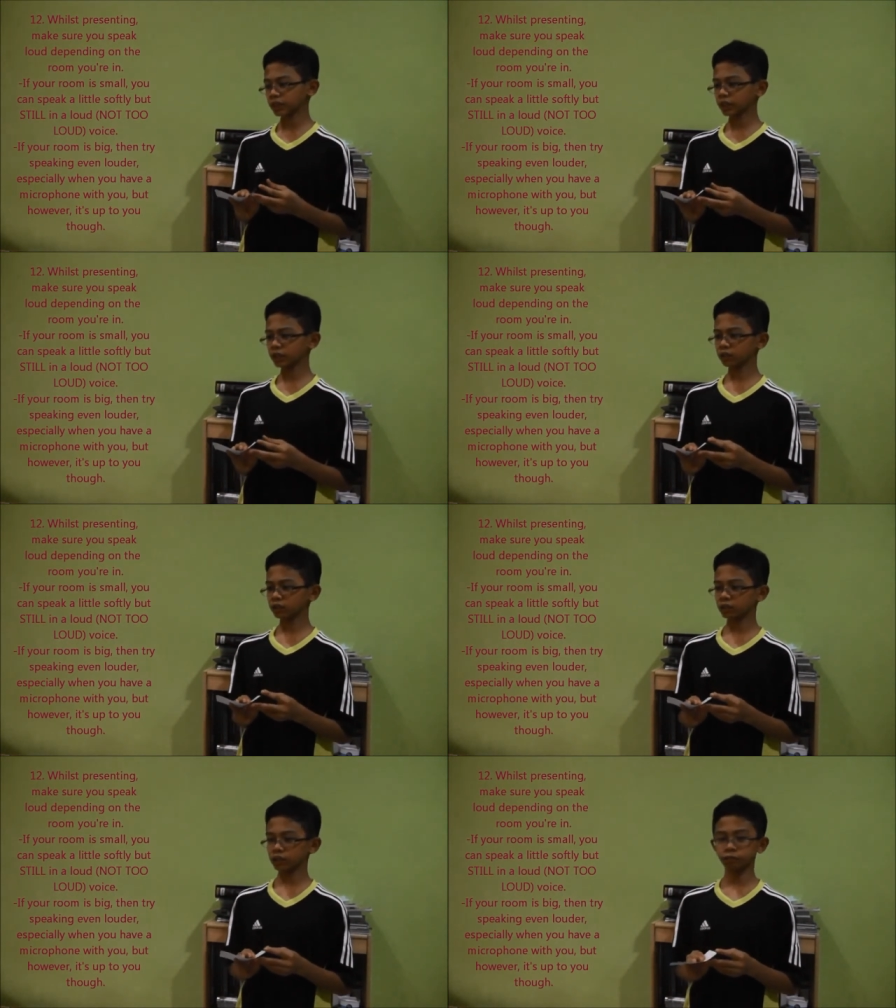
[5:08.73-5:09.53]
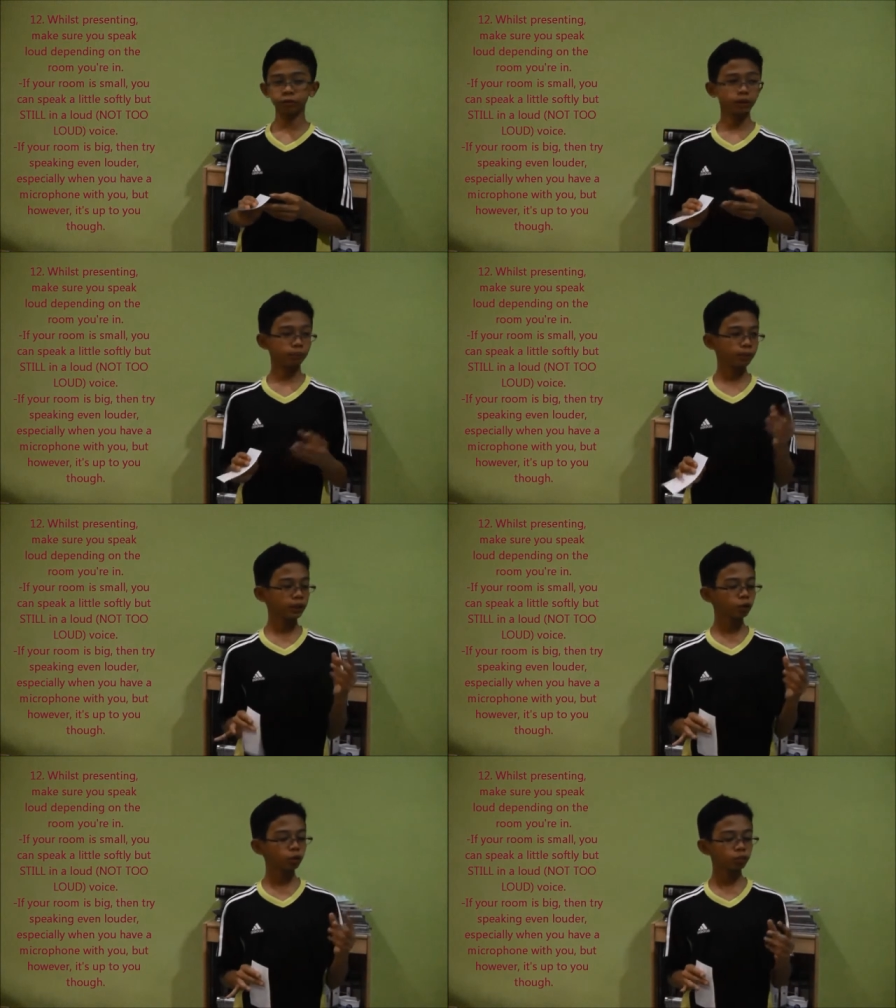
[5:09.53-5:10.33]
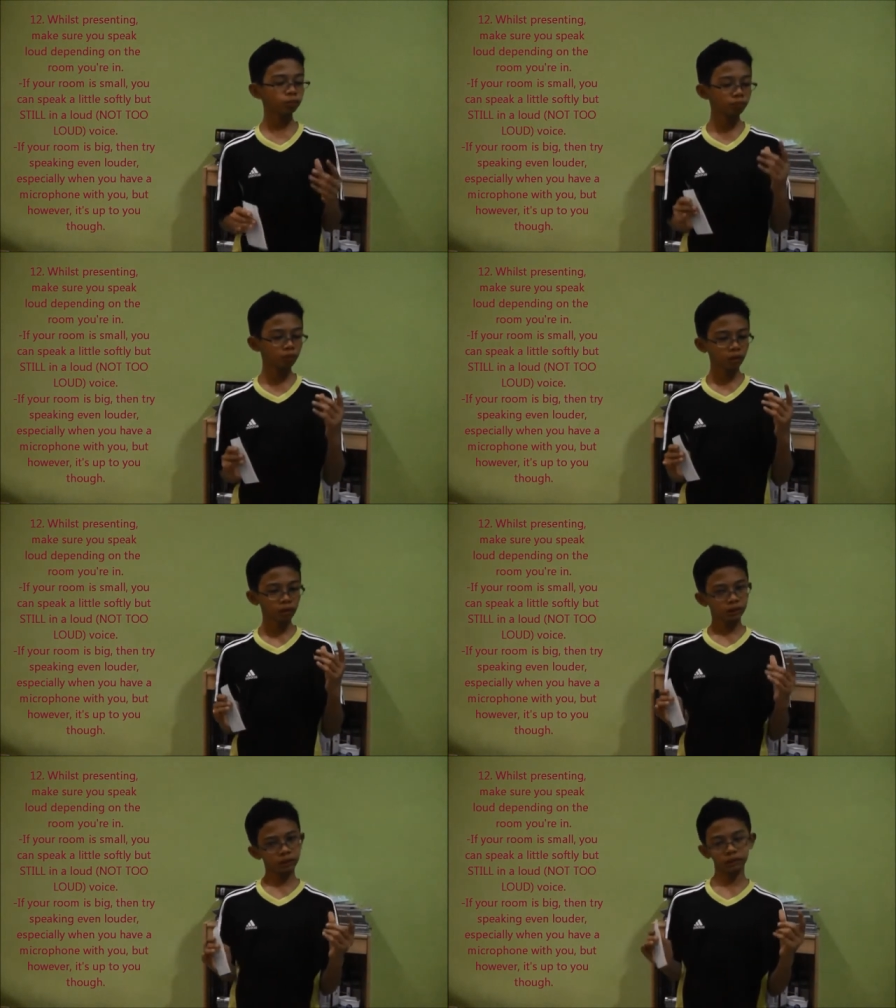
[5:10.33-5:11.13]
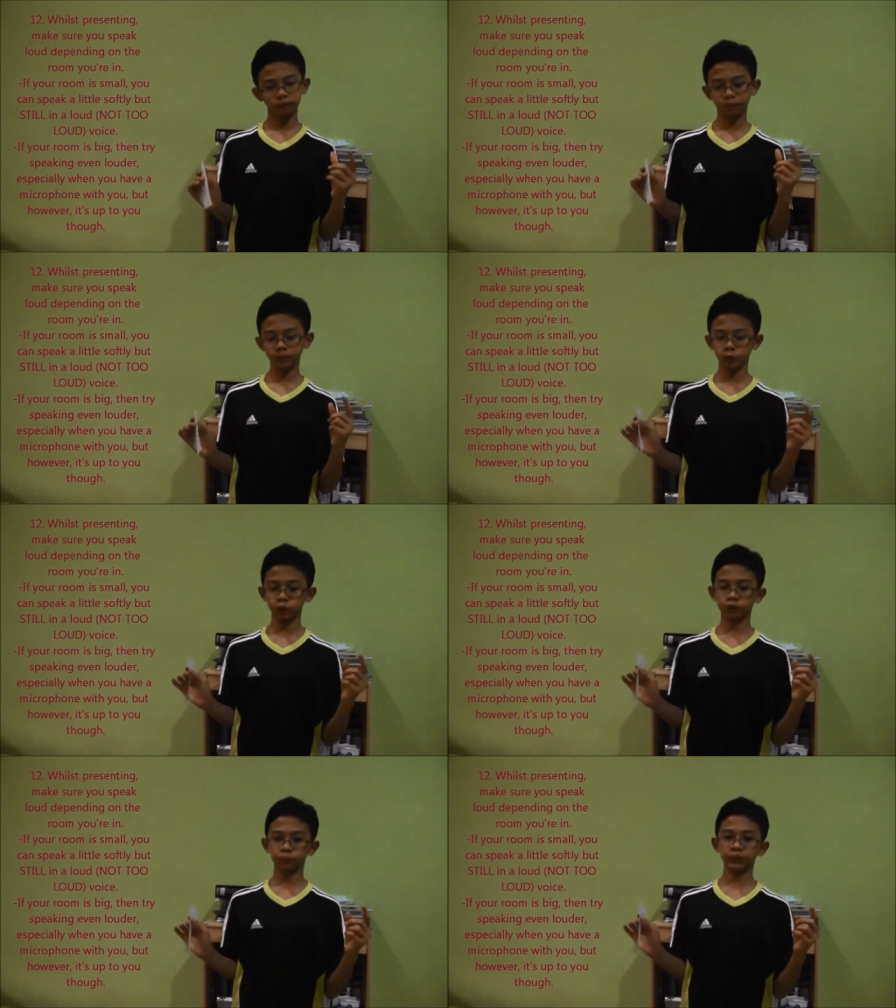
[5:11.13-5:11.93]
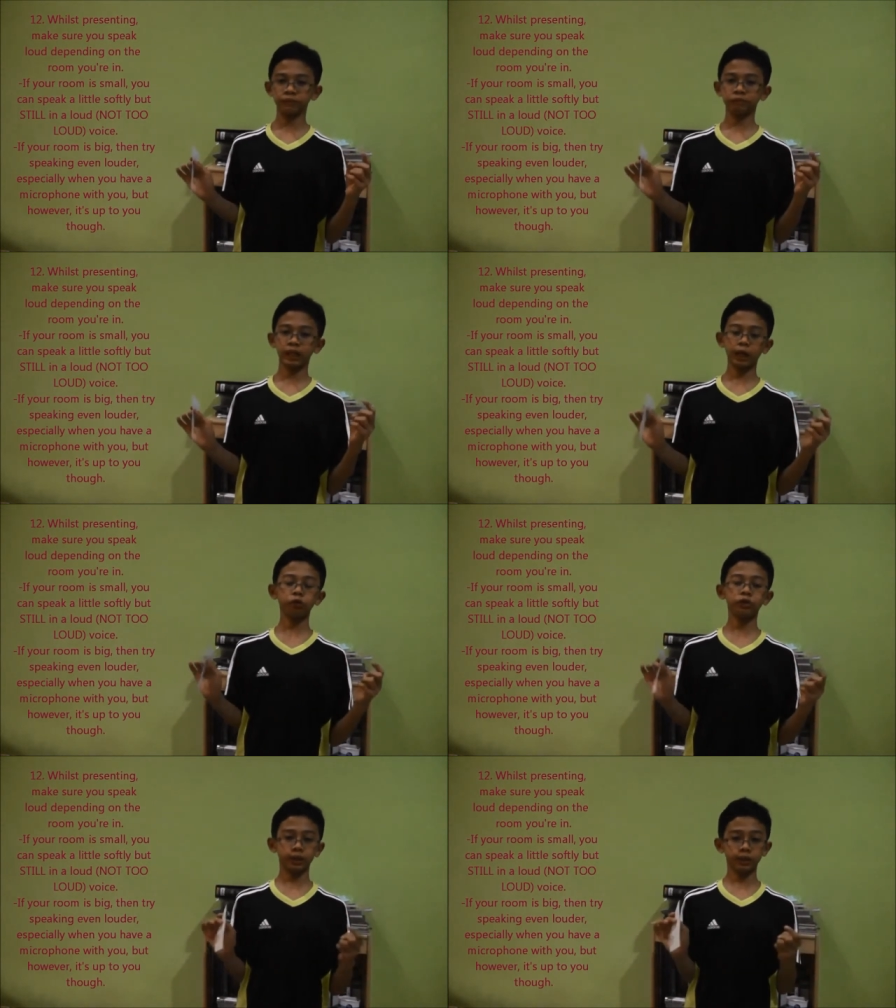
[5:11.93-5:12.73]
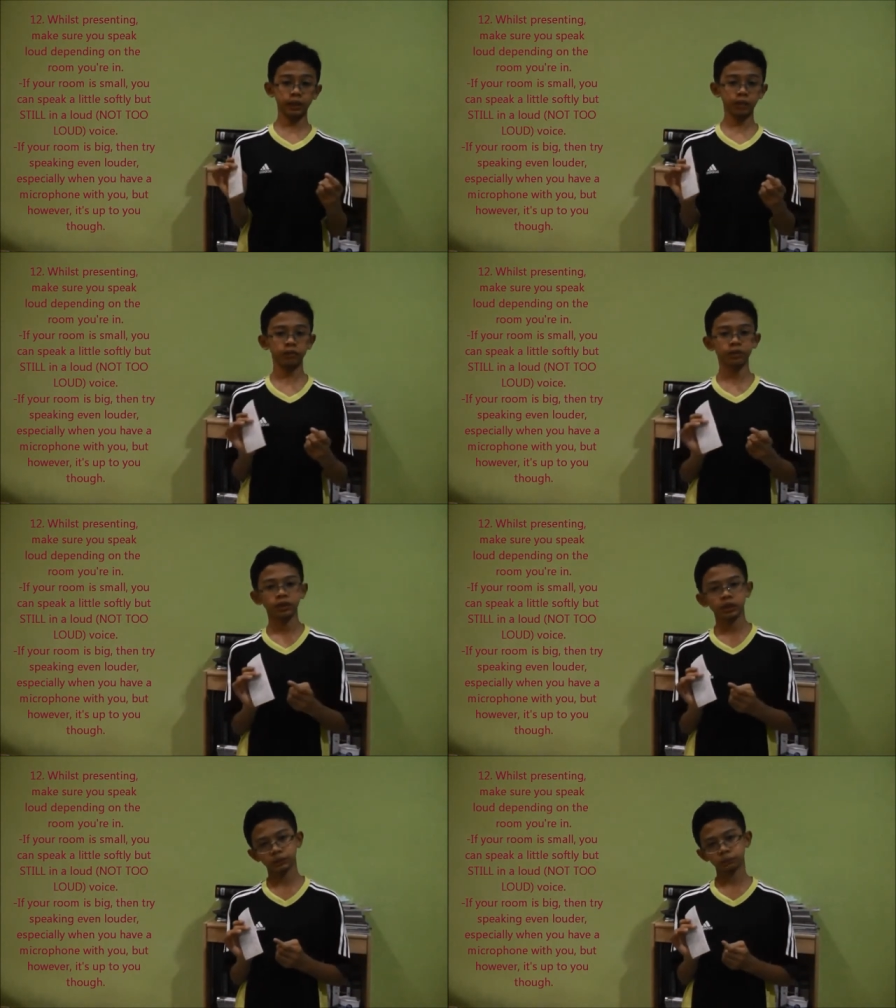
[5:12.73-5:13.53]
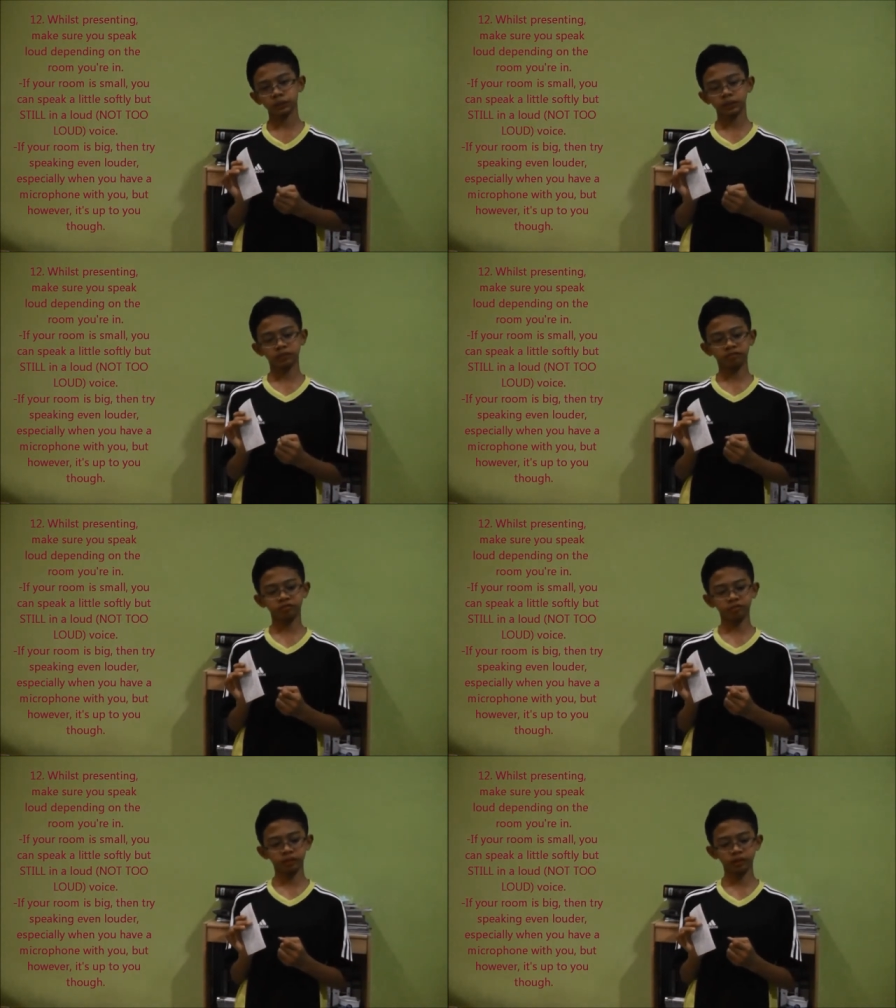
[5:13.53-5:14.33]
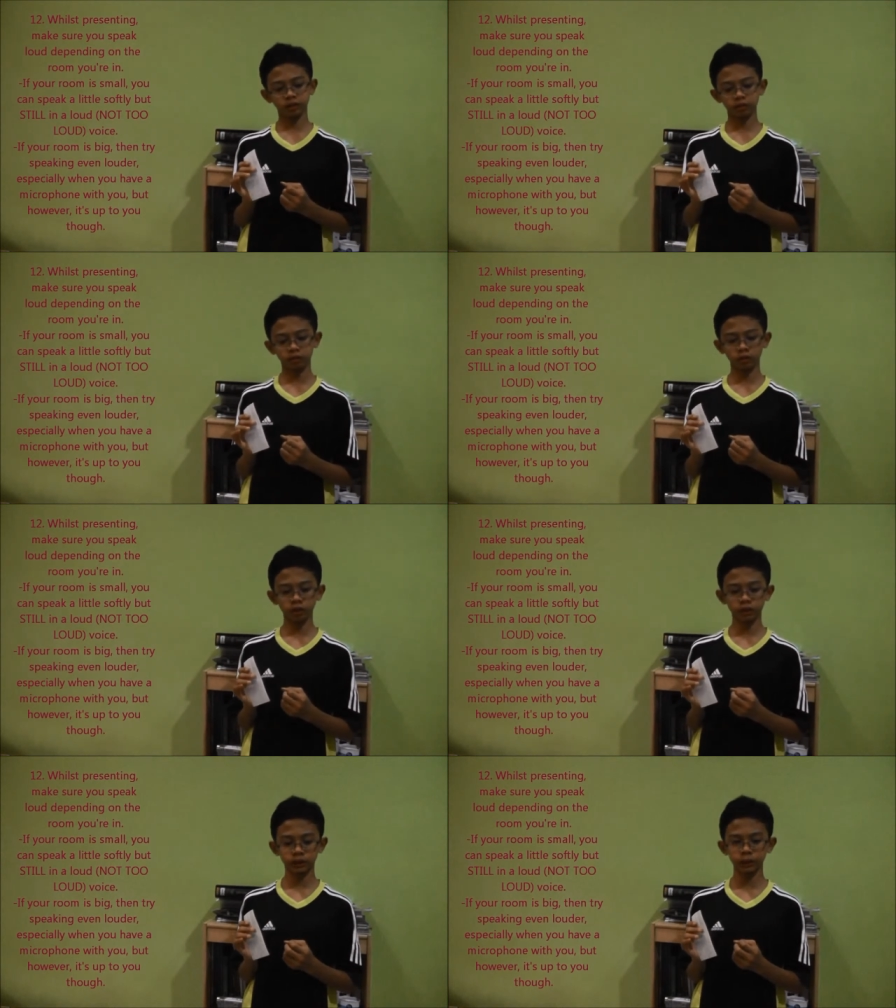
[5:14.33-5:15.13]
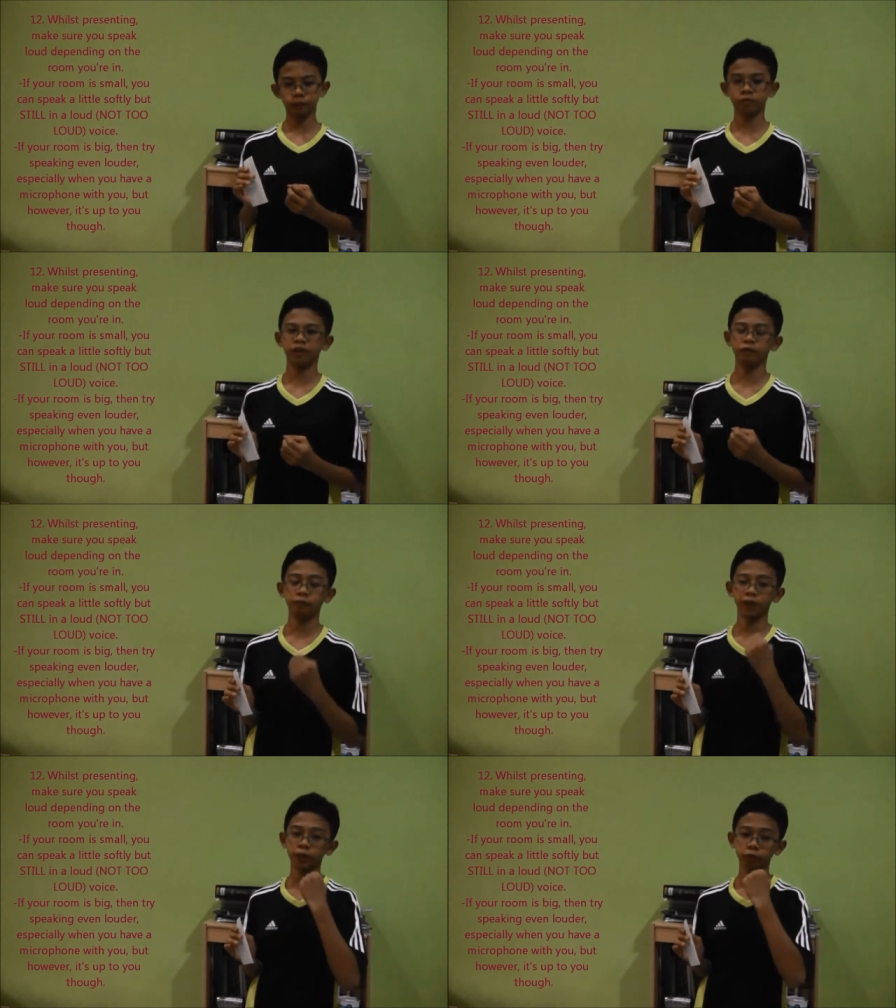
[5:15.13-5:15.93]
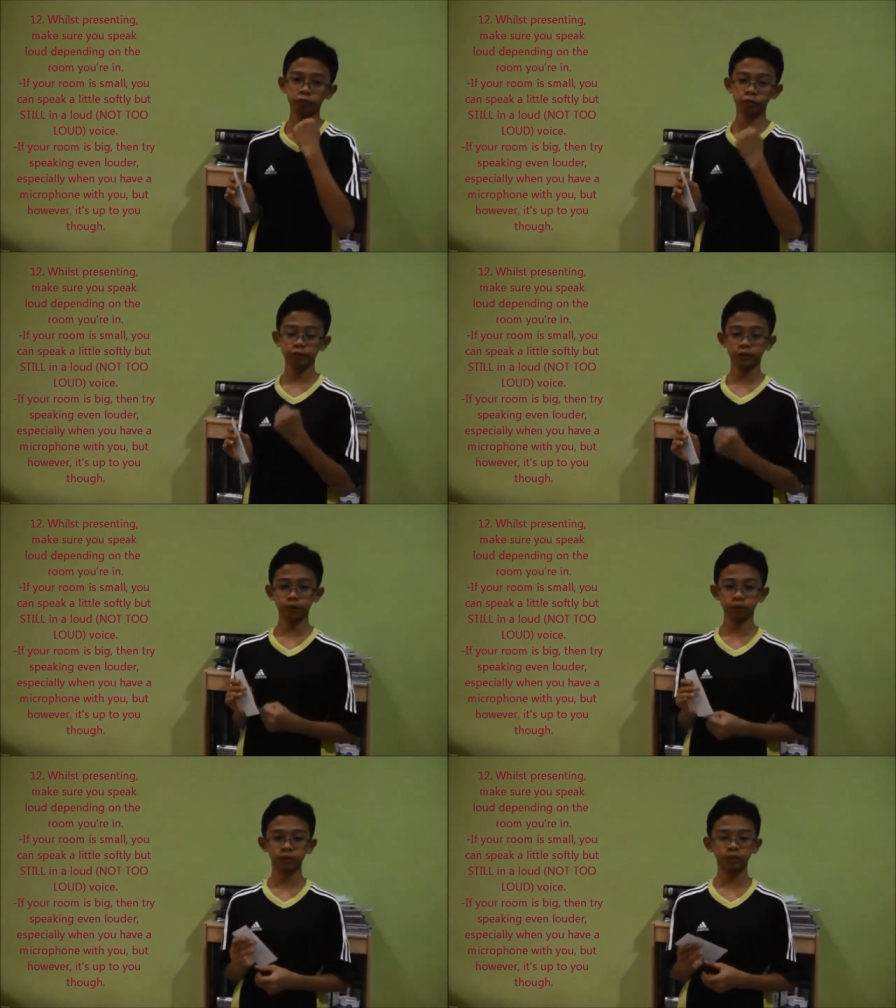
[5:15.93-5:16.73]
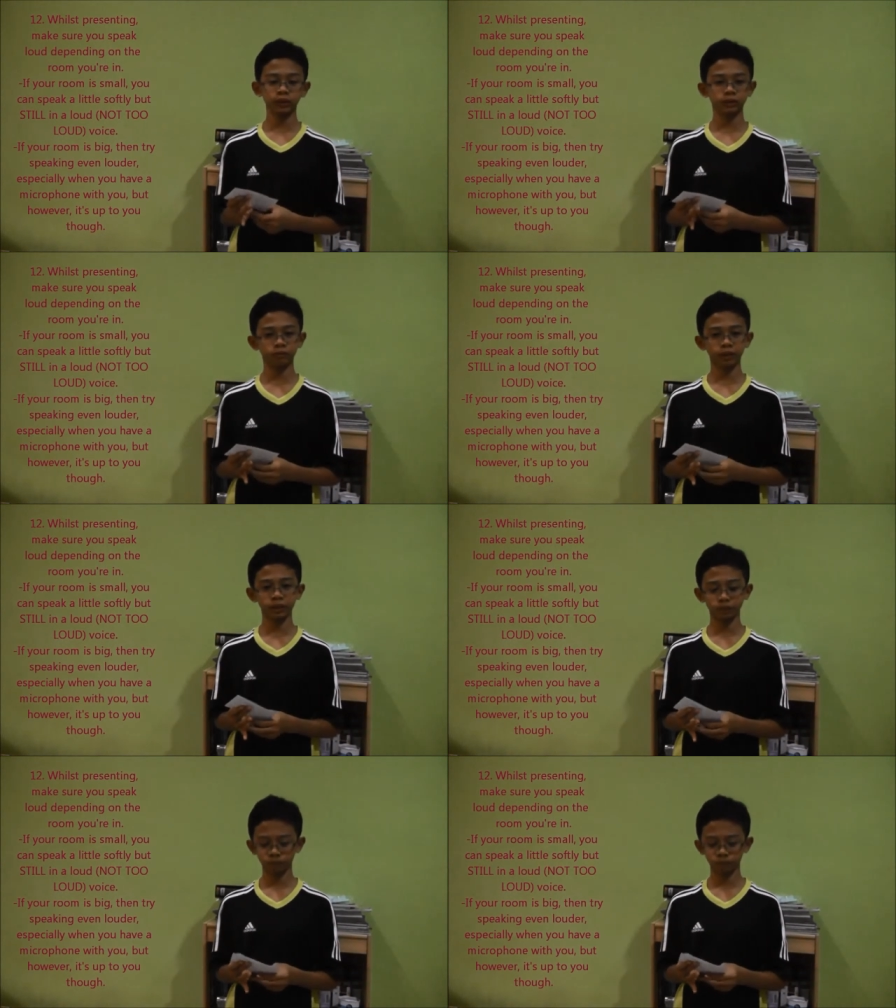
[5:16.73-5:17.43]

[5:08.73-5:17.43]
and if you're in a bigger room make sure you speak even louder than that as if except if you have a microphone for example that's fine